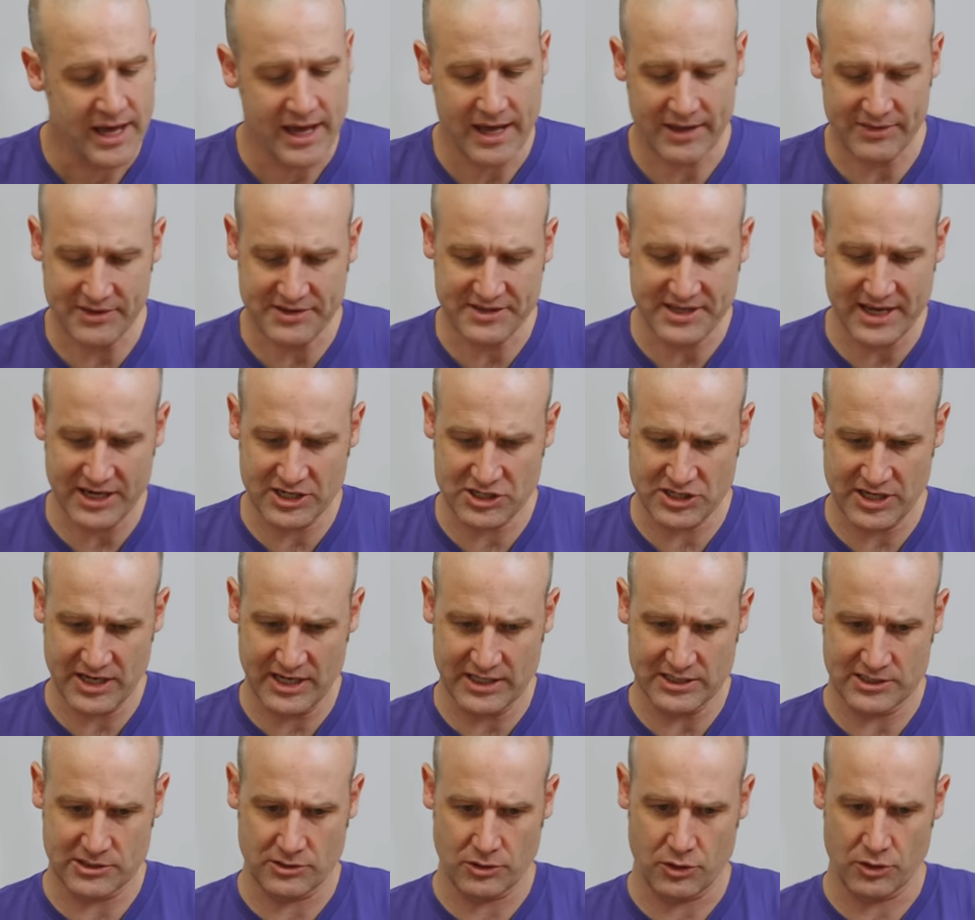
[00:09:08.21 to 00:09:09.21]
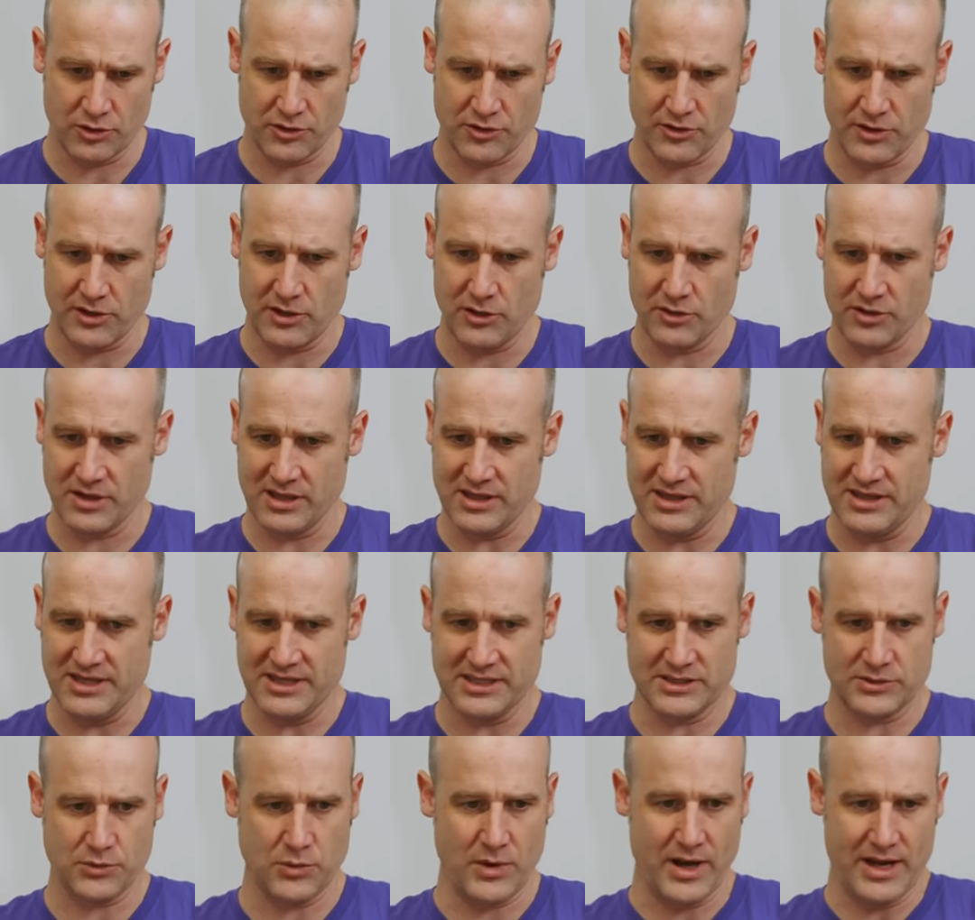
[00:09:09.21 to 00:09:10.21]
and this actually gets longer and longer
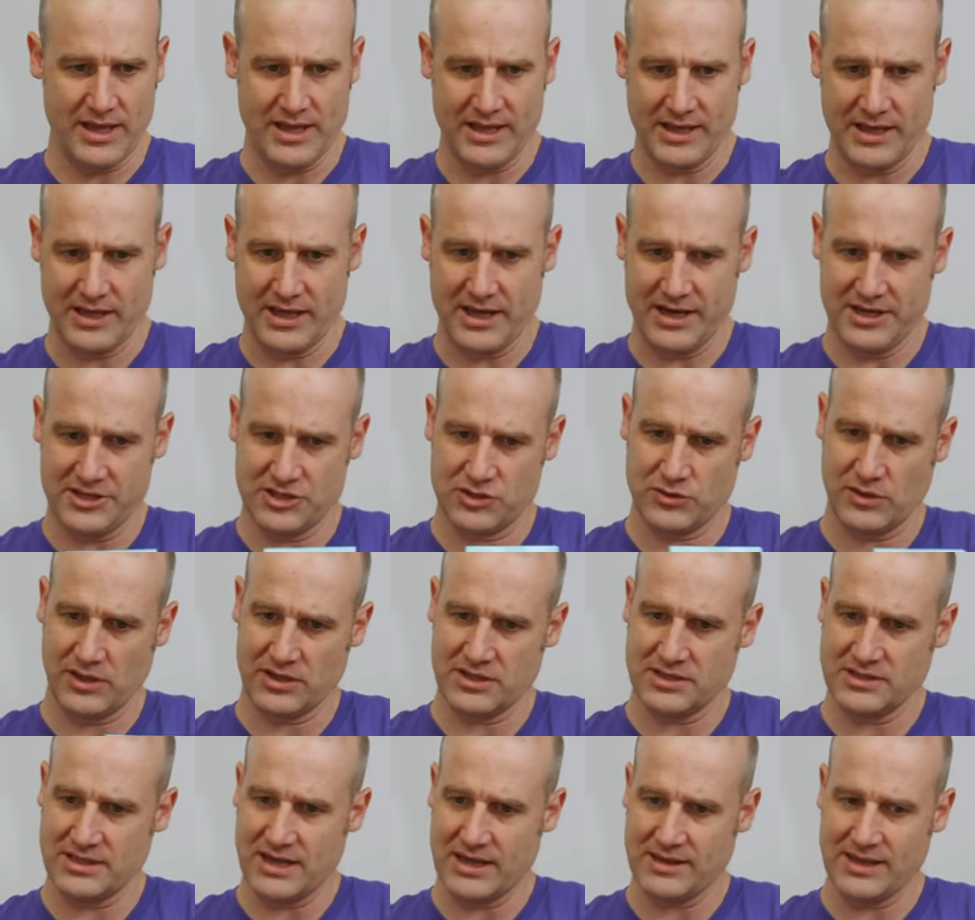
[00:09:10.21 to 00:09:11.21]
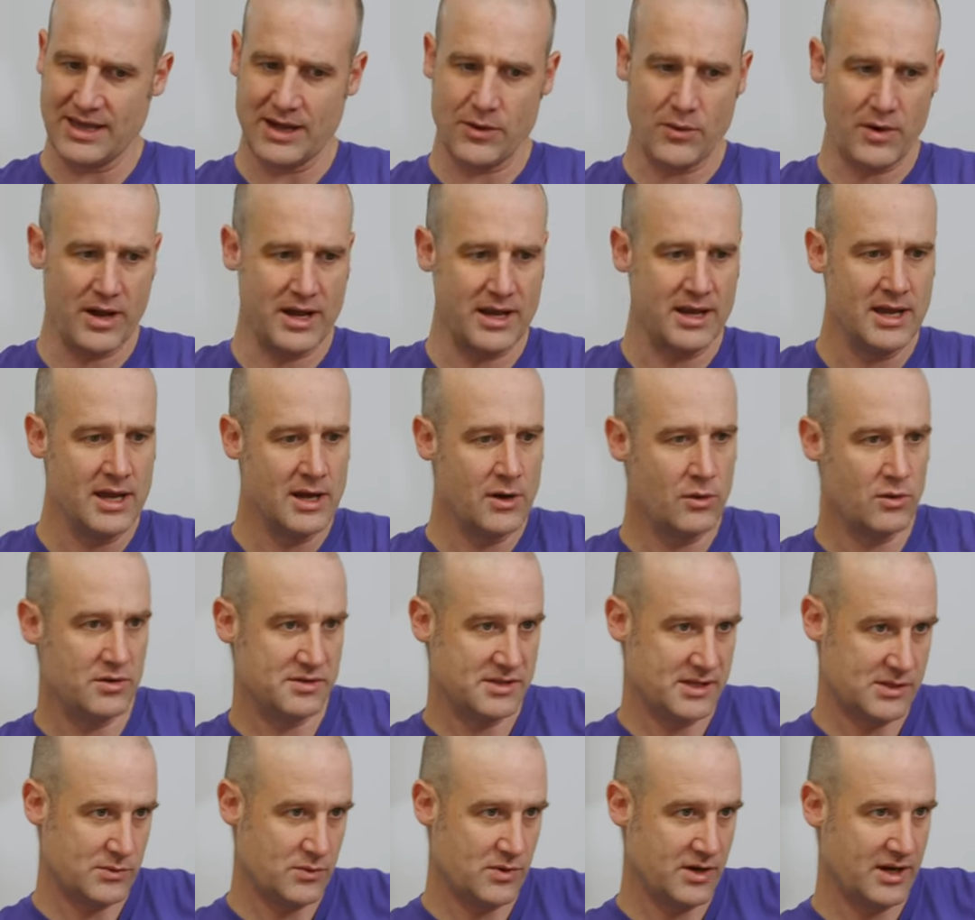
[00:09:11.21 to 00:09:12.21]
this way, like it kind of stretches out that way,
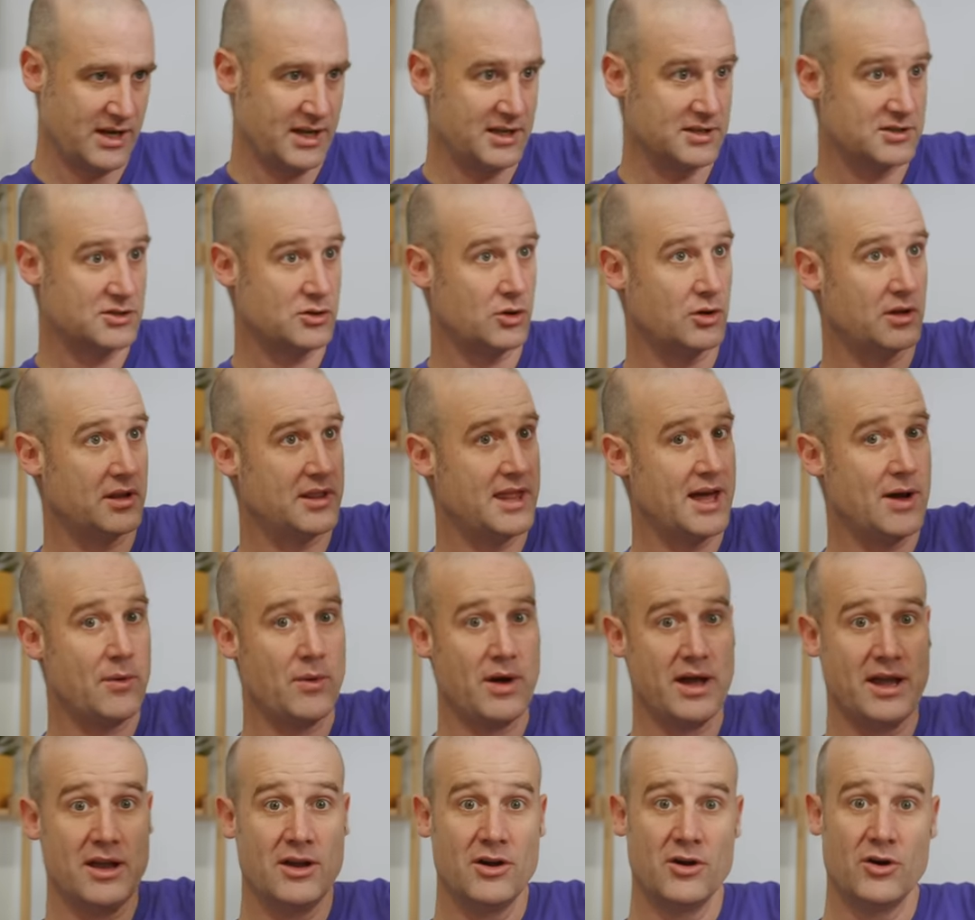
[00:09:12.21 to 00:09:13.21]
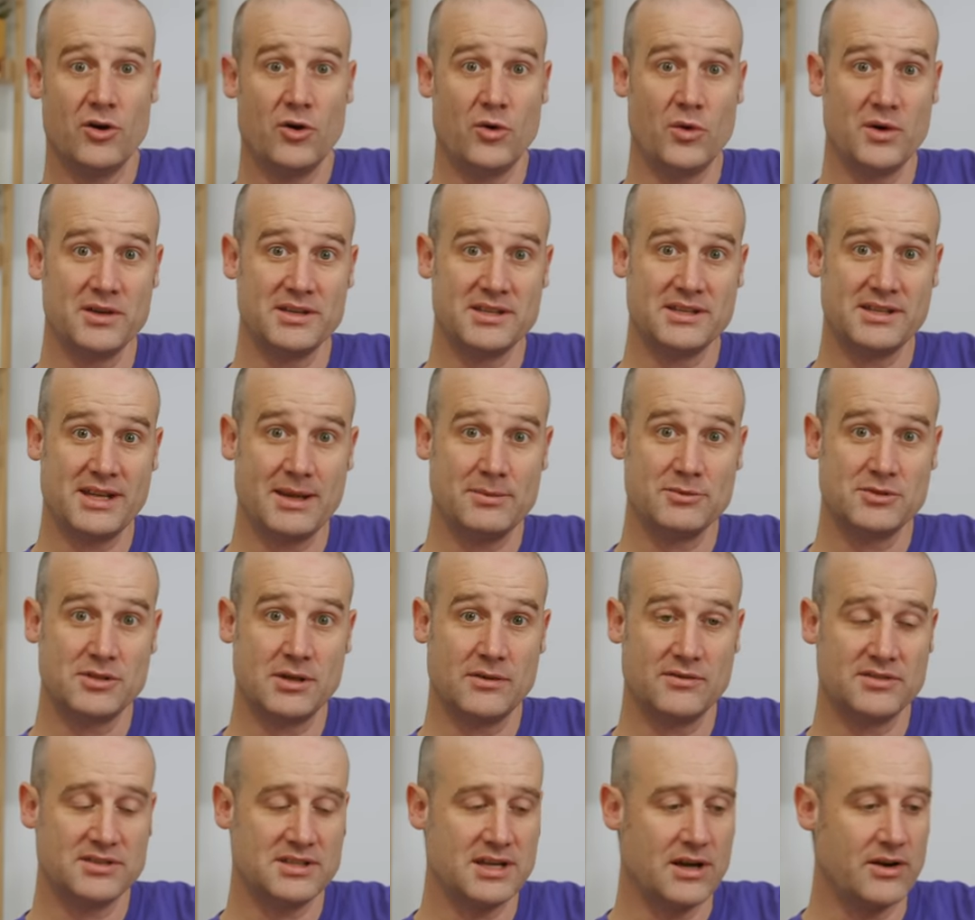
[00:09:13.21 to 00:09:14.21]
whereas this one gets taller that way, always the same
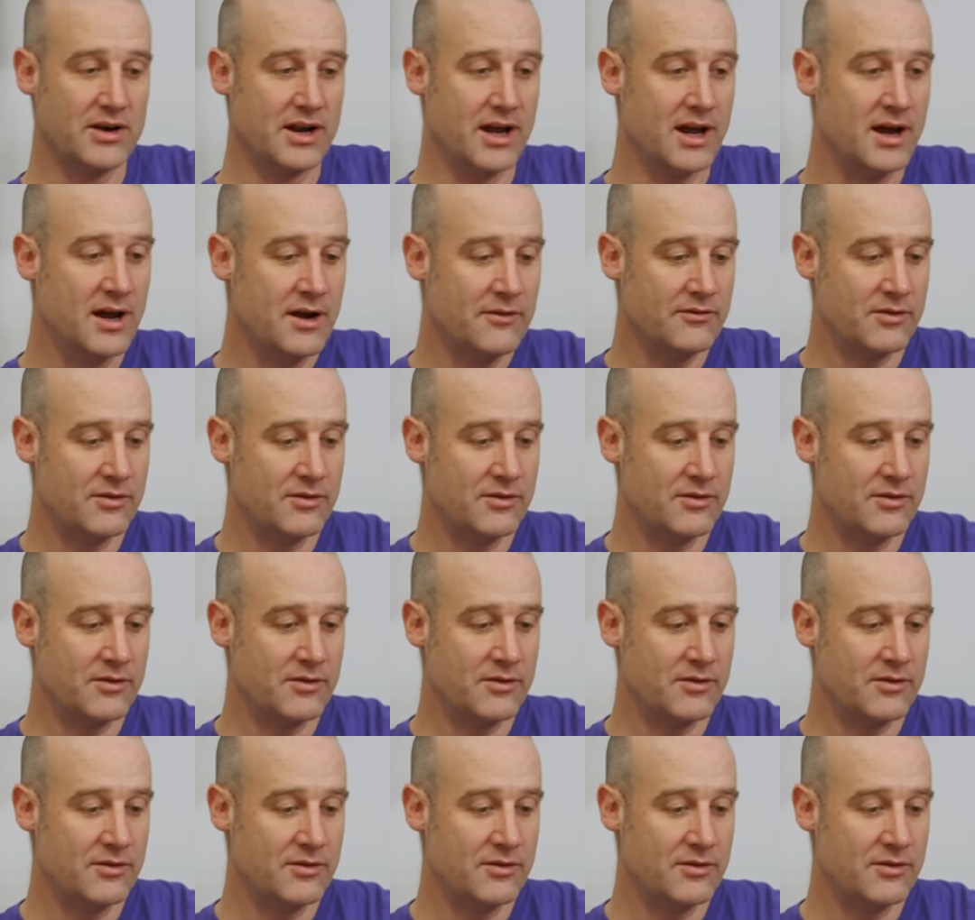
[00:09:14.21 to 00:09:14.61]
surface area.